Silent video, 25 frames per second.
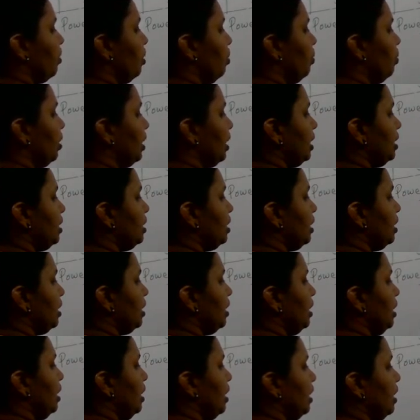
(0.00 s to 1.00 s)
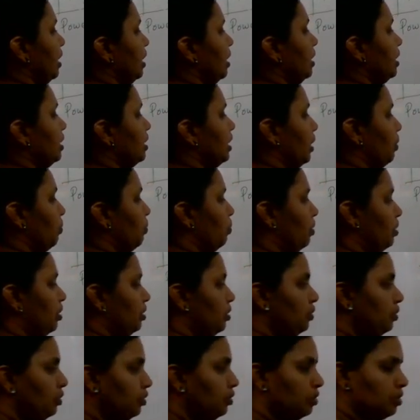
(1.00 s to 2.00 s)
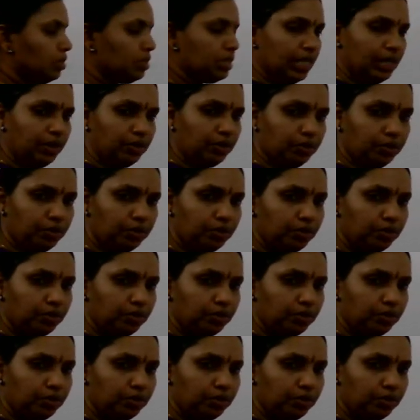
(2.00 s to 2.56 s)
What is it? It is equal to 0.